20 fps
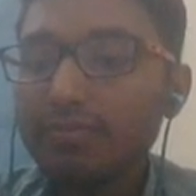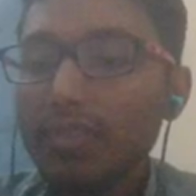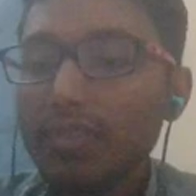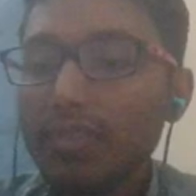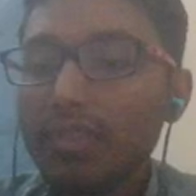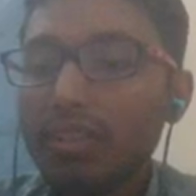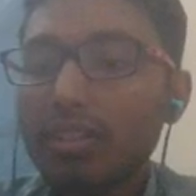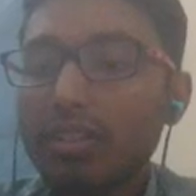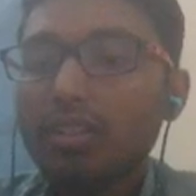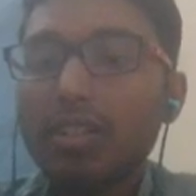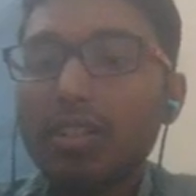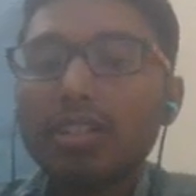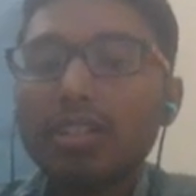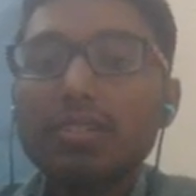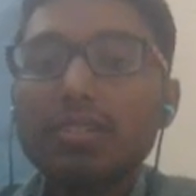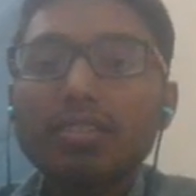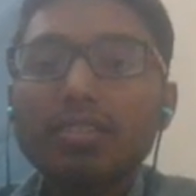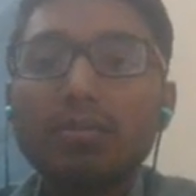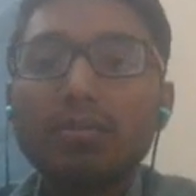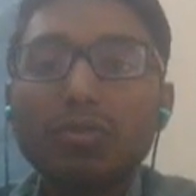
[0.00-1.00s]

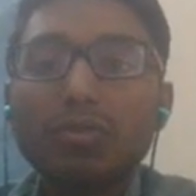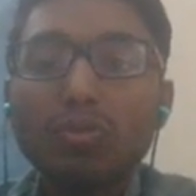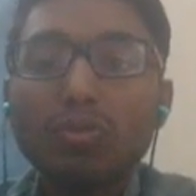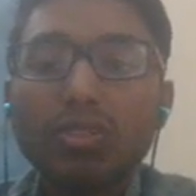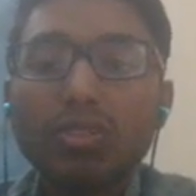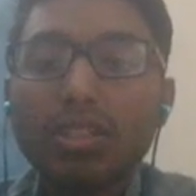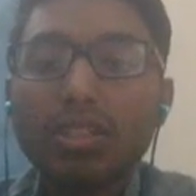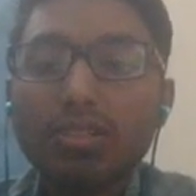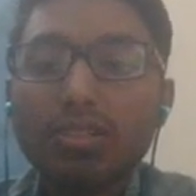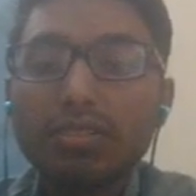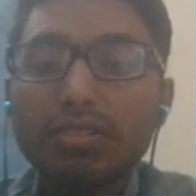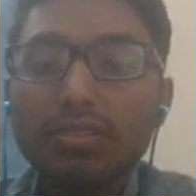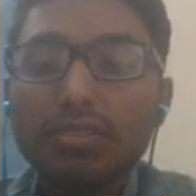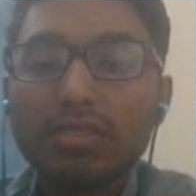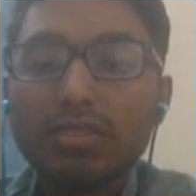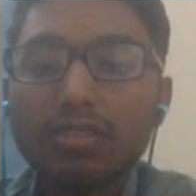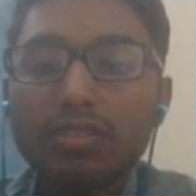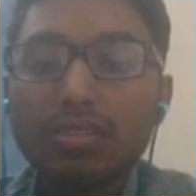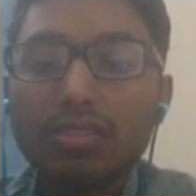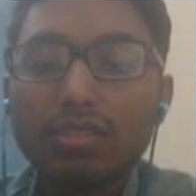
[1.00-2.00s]
let's come to the
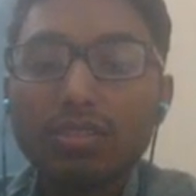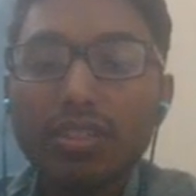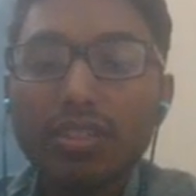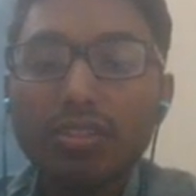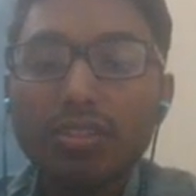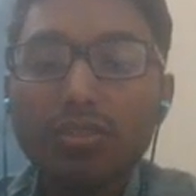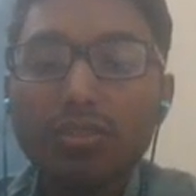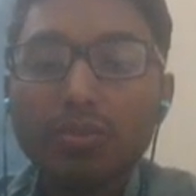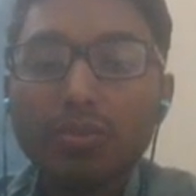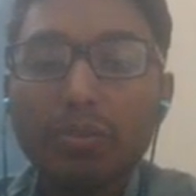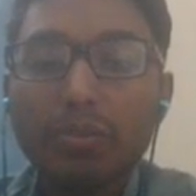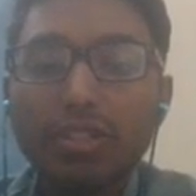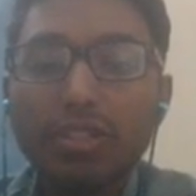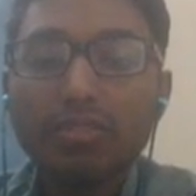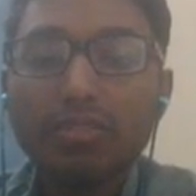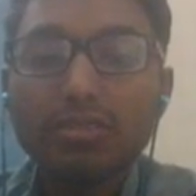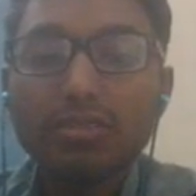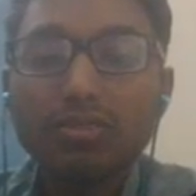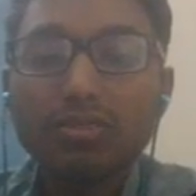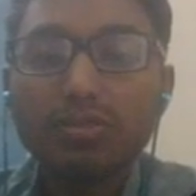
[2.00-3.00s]
end of the
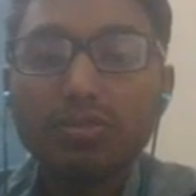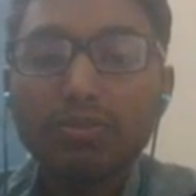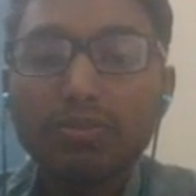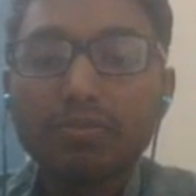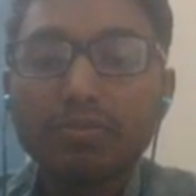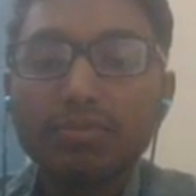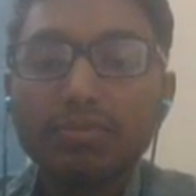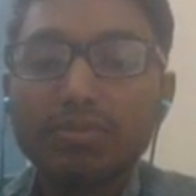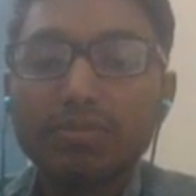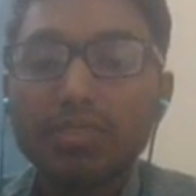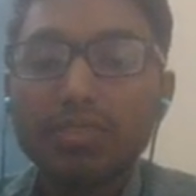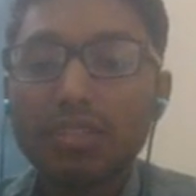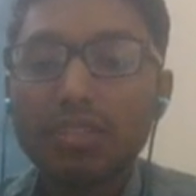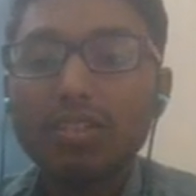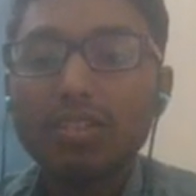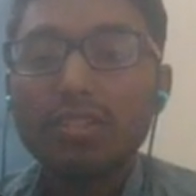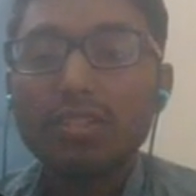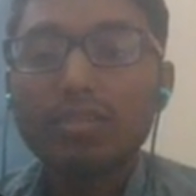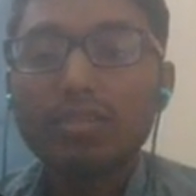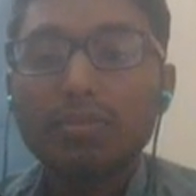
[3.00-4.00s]
video. So
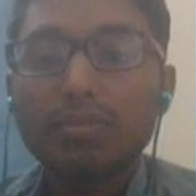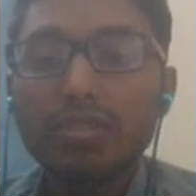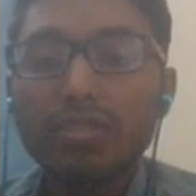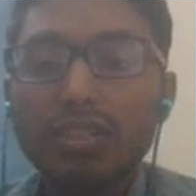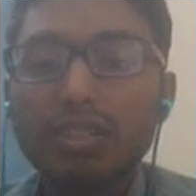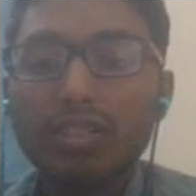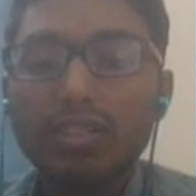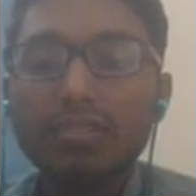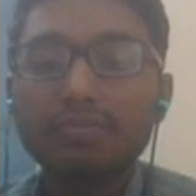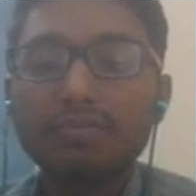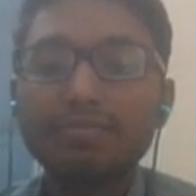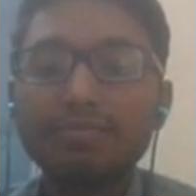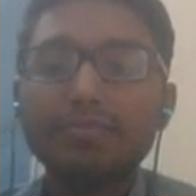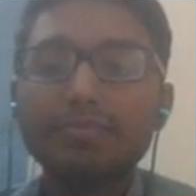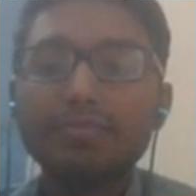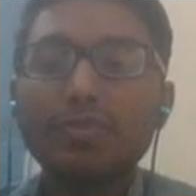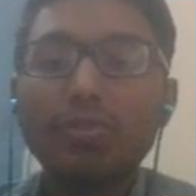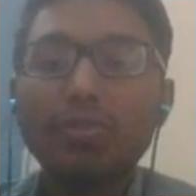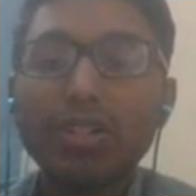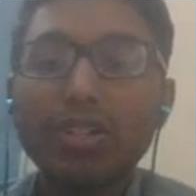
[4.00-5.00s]
yeah,
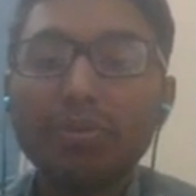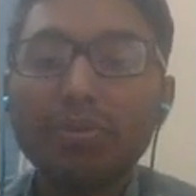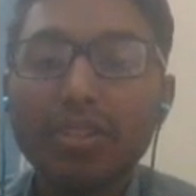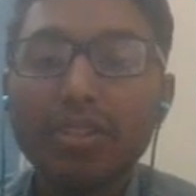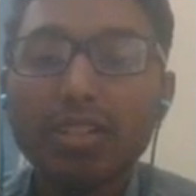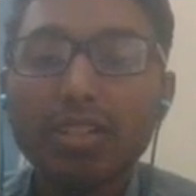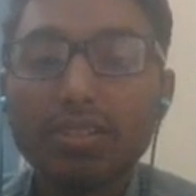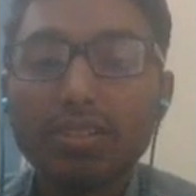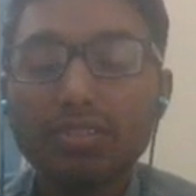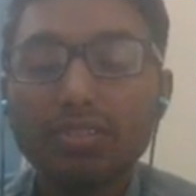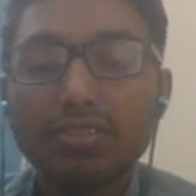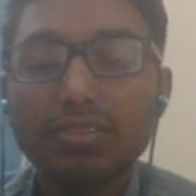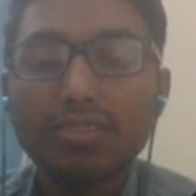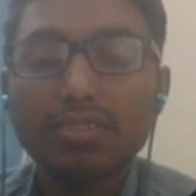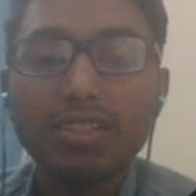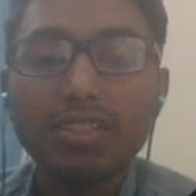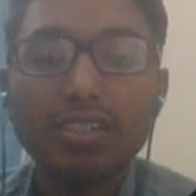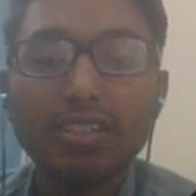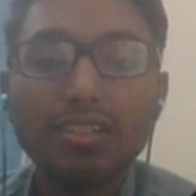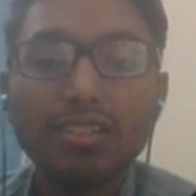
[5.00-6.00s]
what wait,
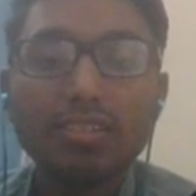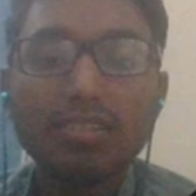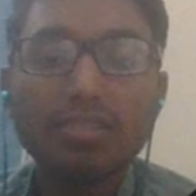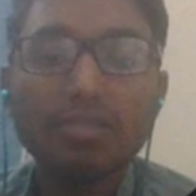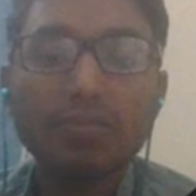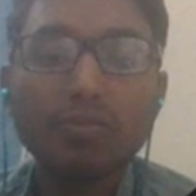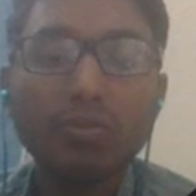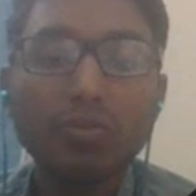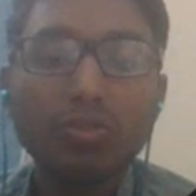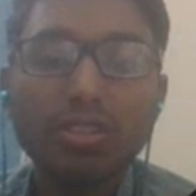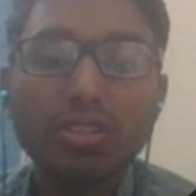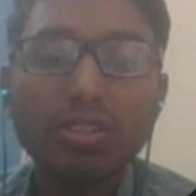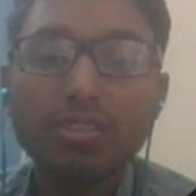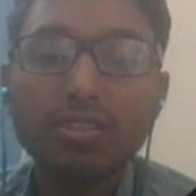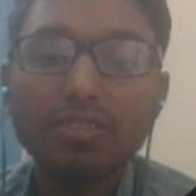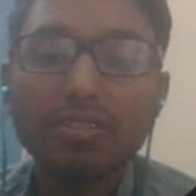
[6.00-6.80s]
there is more.